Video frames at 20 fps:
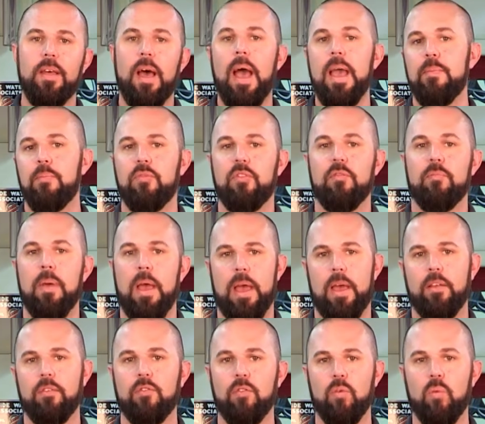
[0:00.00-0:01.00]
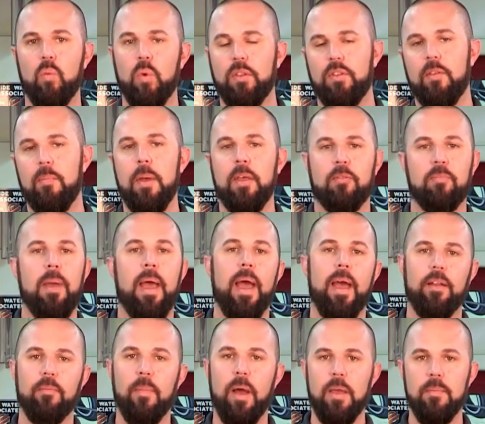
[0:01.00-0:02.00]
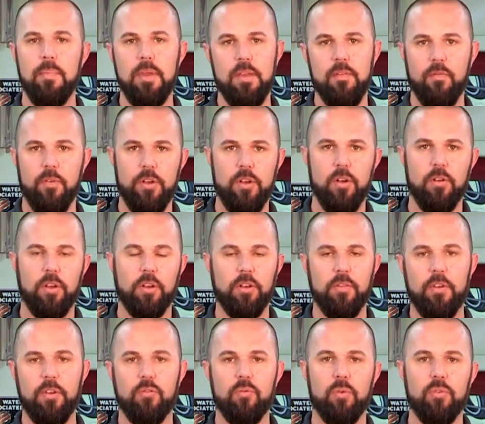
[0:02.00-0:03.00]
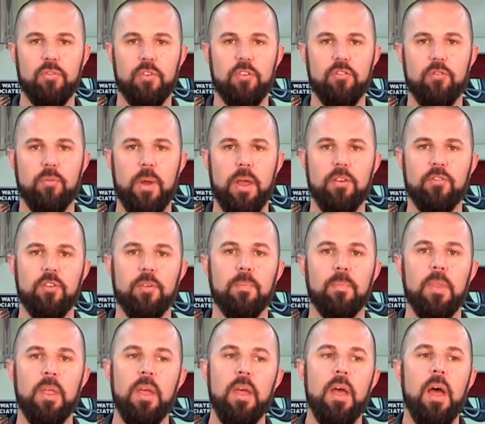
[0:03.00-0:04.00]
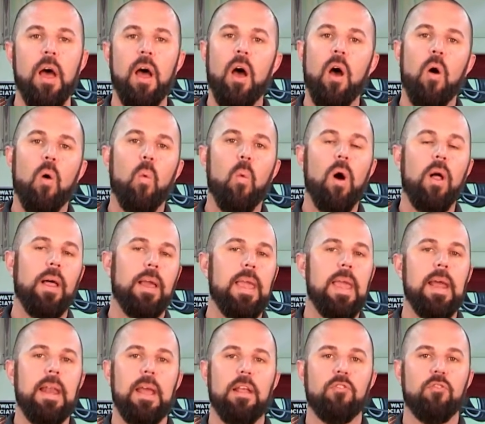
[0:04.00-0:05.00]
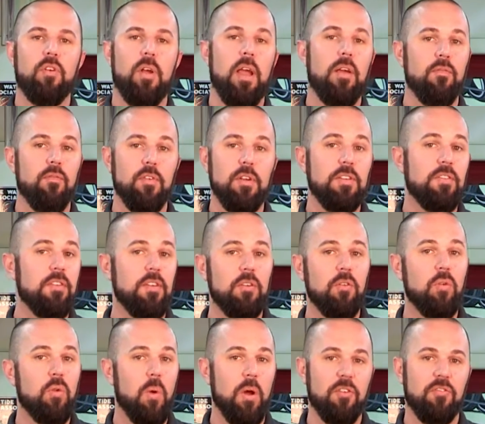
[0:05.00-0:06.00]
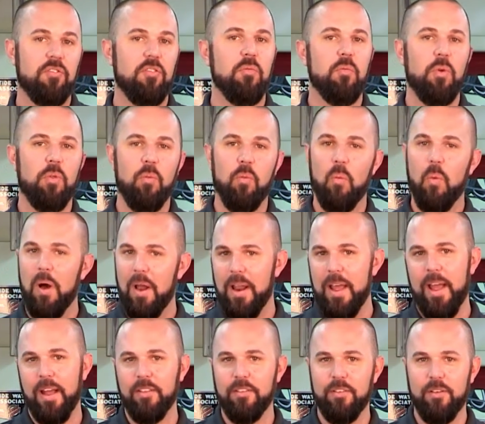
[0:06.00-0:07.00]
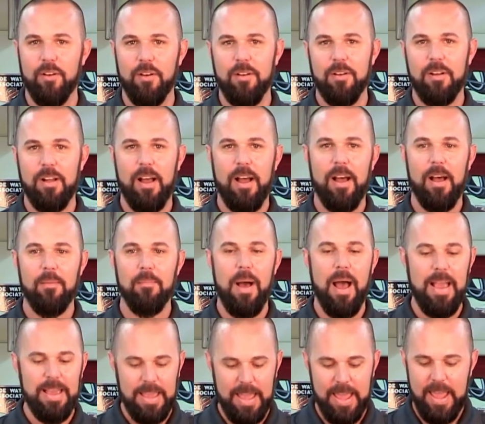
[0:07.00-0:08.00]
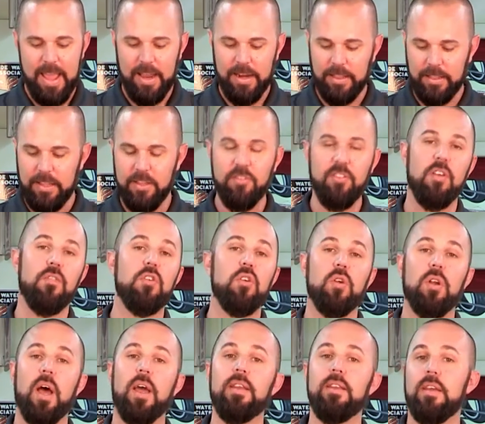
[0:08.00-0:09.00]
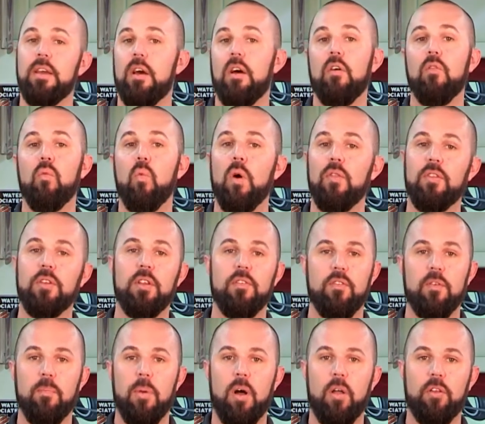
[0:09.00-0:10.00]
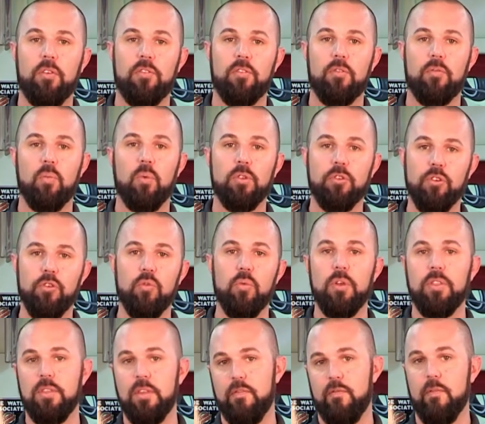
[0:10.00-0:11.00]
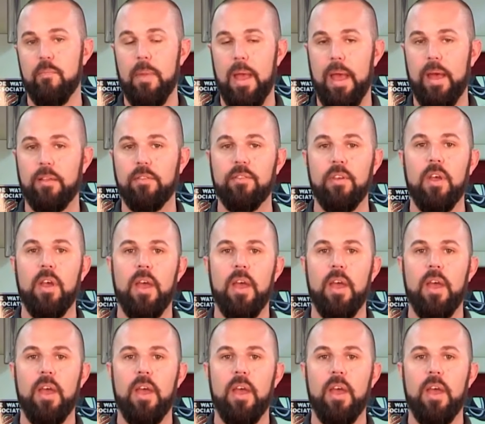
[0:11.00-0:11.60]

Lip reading: types of pads or what the best pad might be for your individual situation. While I can't answer every single question with one answer, I can at least give you an idea of what the different polishes will do with different pads